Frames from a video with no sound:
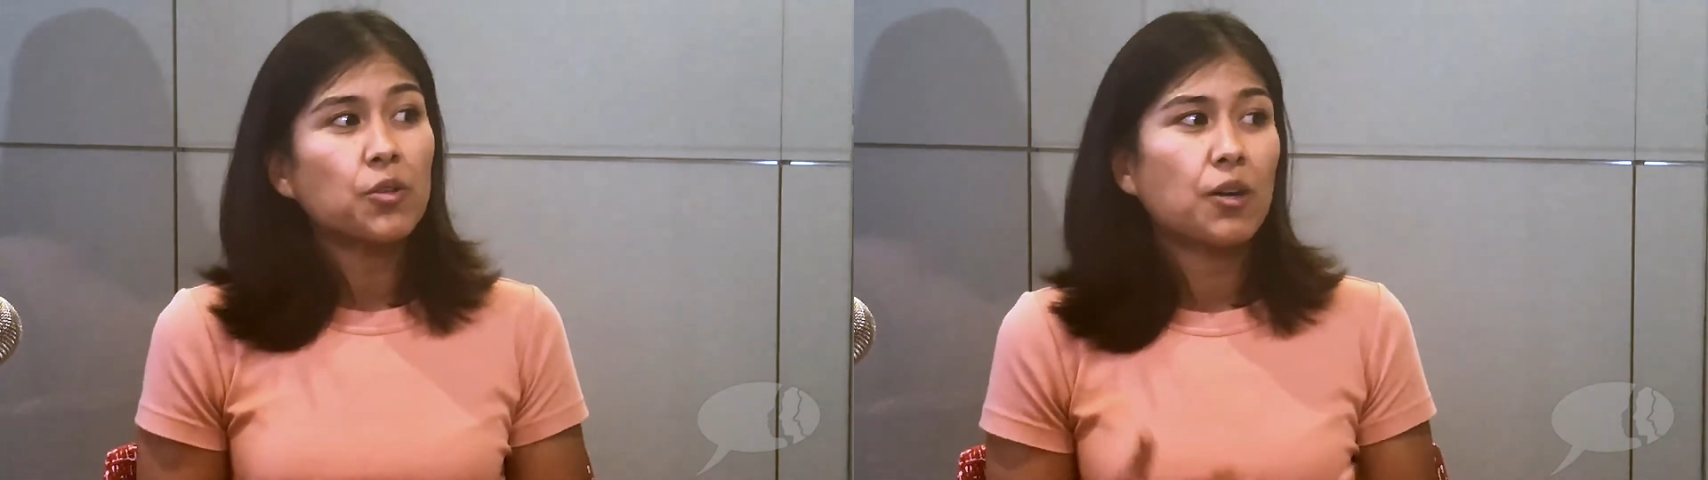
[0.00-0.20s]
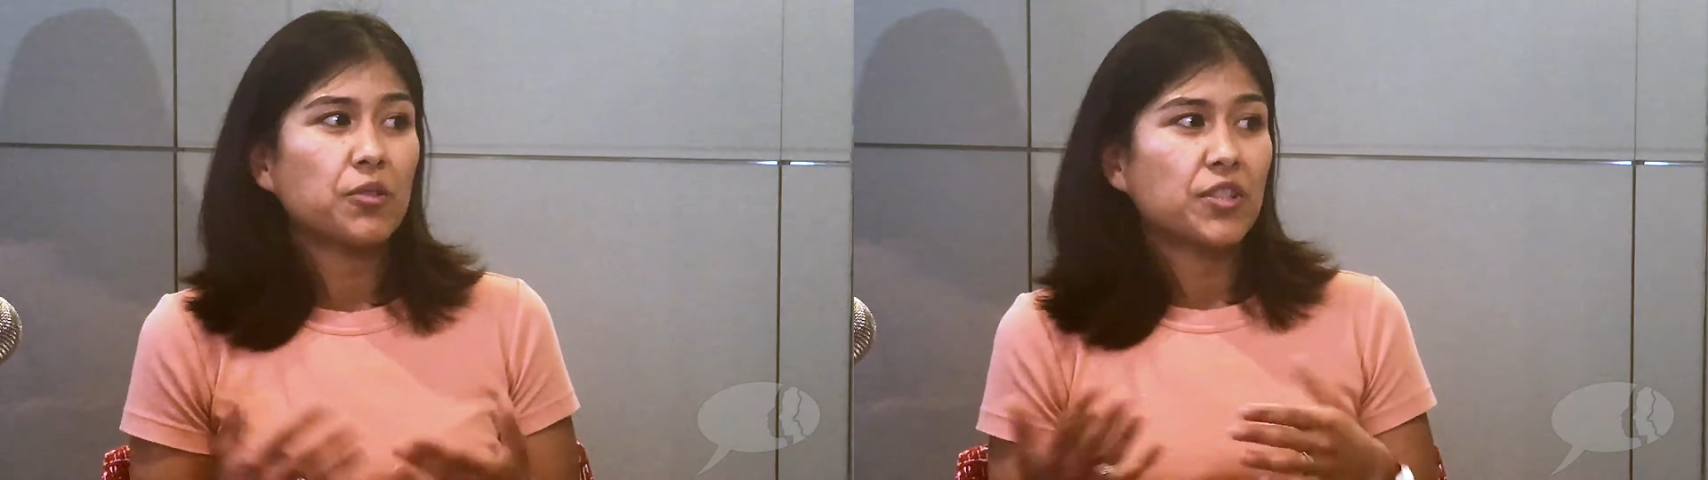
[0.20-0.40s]

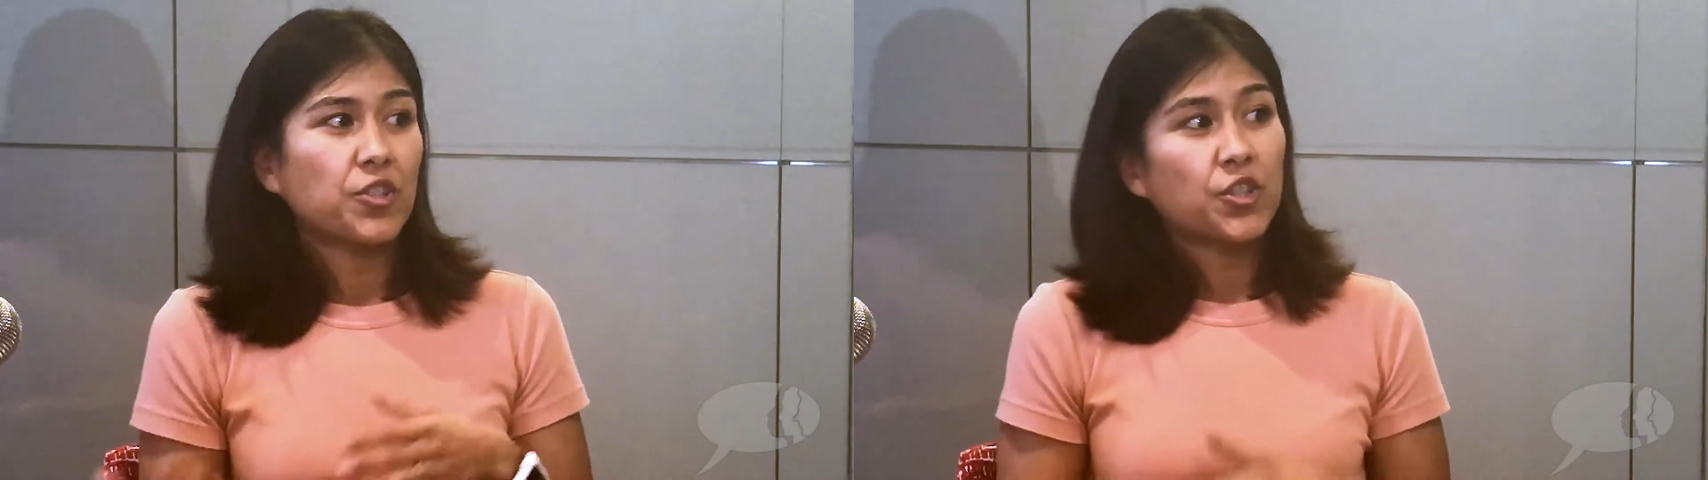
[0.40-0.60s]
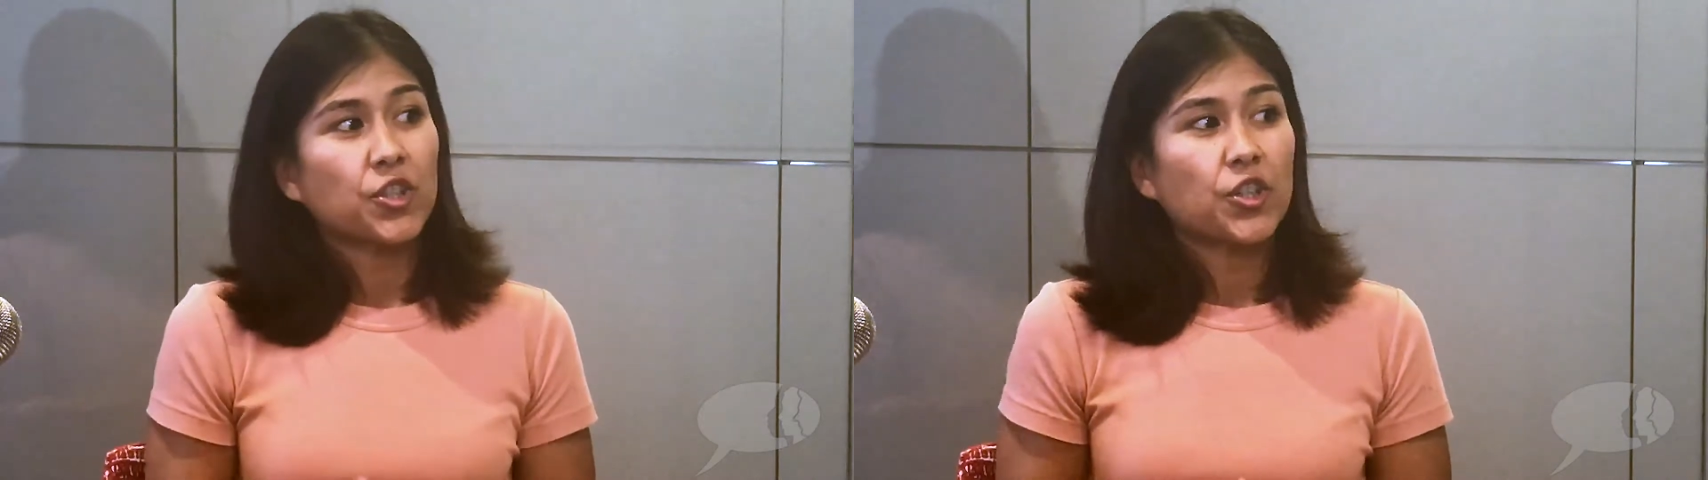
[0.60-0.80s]
I wasn't
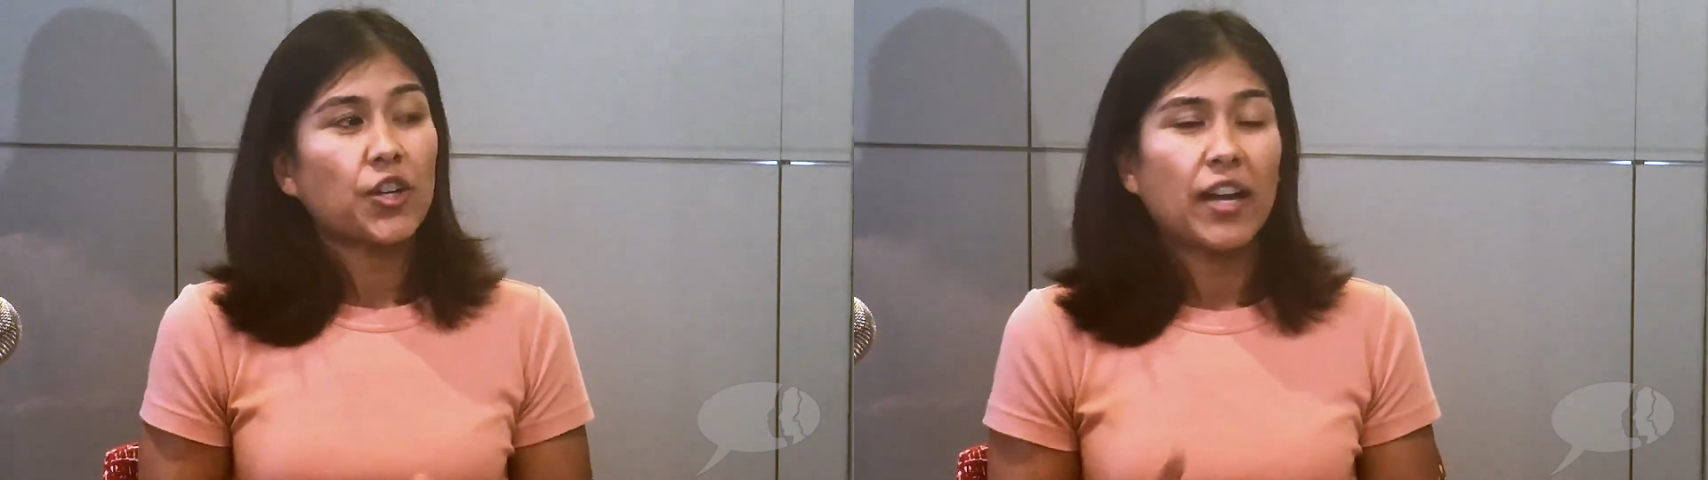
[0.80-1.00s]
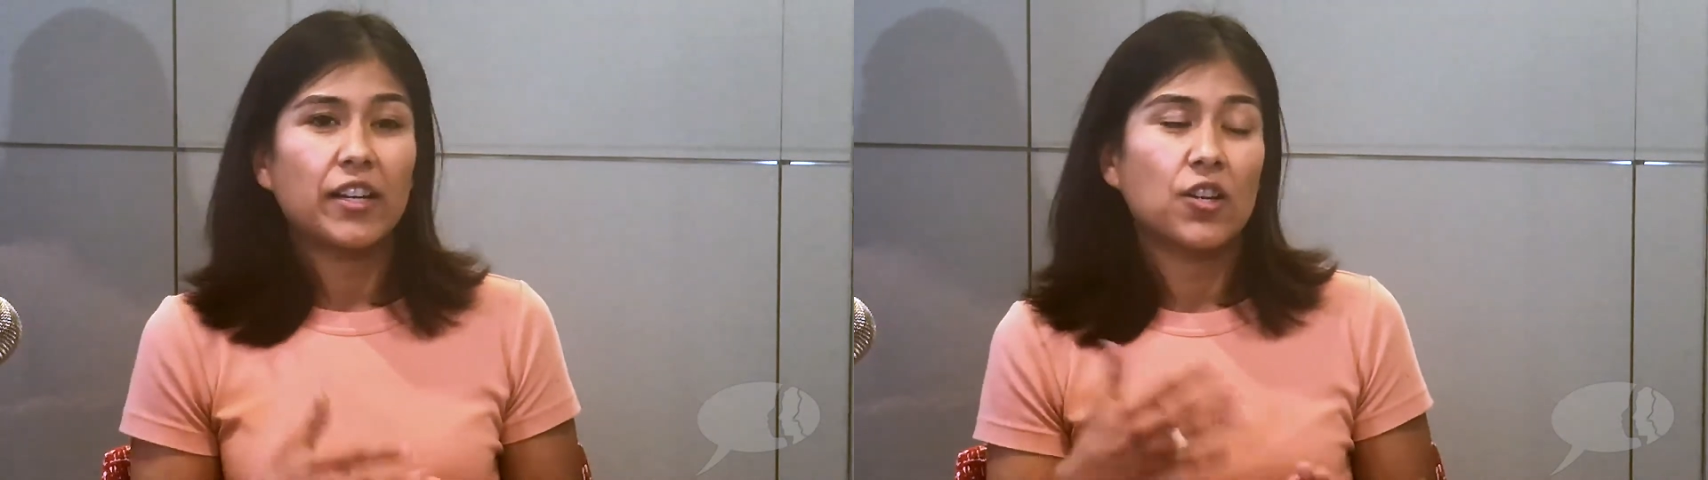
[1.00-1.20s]

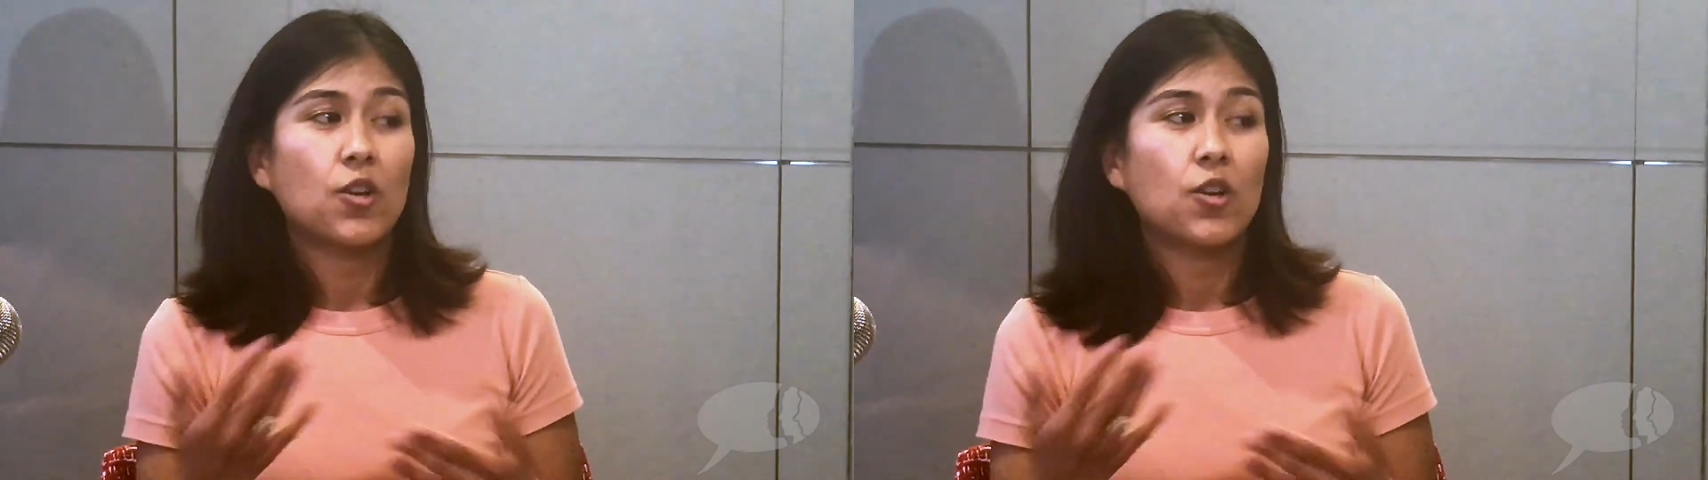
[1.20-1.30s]
sure. I didn't